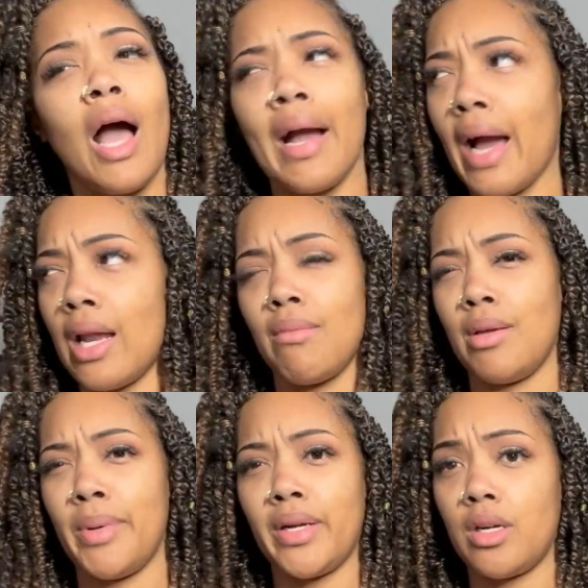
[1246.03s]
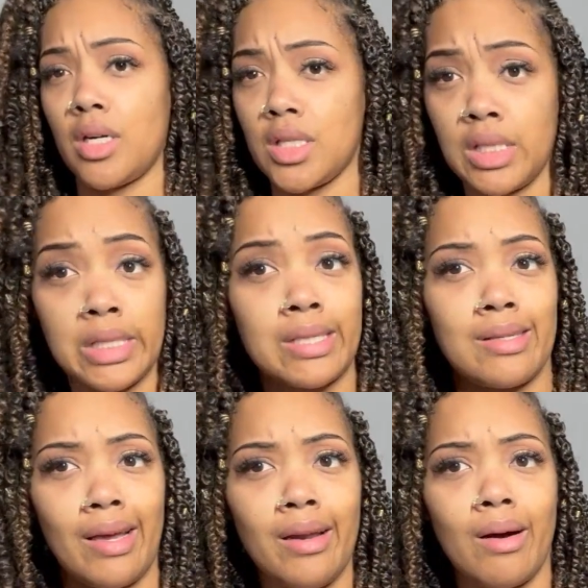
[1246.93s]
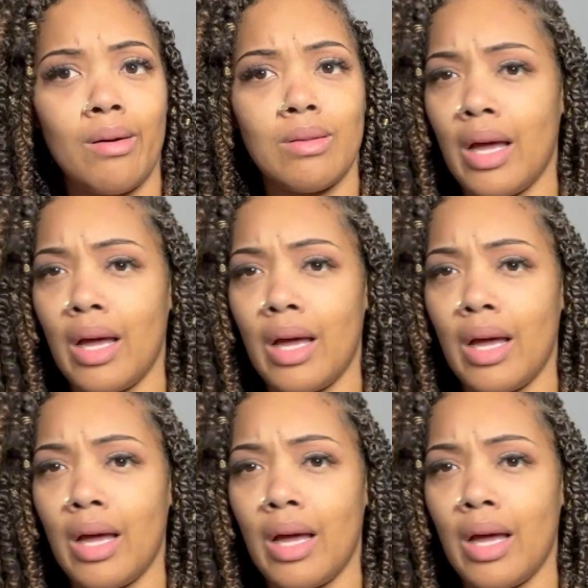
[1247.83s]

i gotta be bigger because this is ghetto